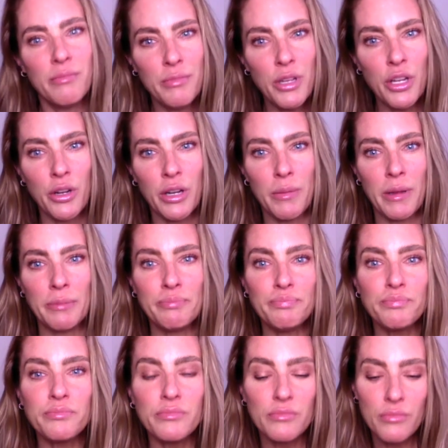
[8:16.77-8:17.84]
You know what I mean?
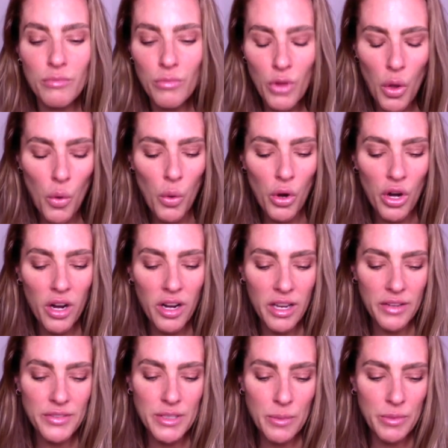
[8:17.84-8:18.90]
or
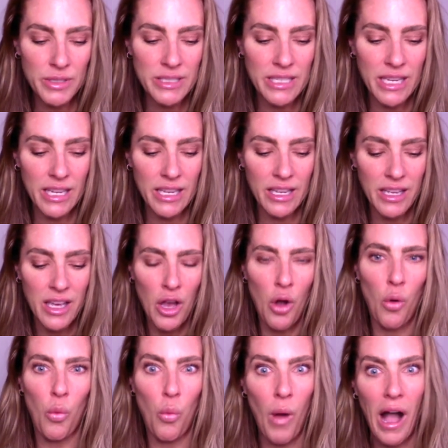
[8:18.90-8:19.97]
if someone's saying,
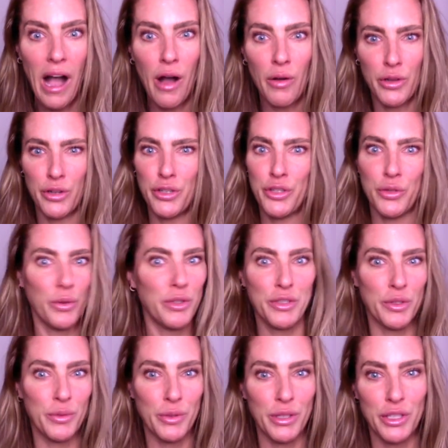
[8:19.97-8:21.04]
wow, your shorts
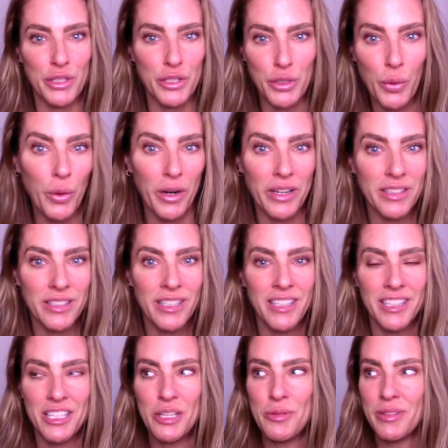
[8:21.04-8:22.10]
are really short,
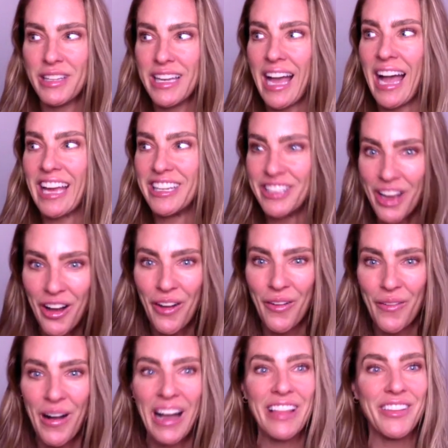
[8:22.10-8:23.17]
you're like, I
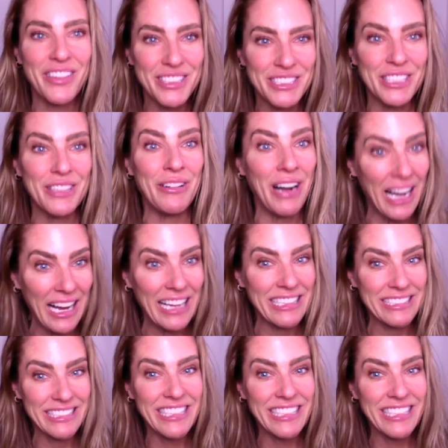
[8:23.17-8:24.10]
know, I look so hot.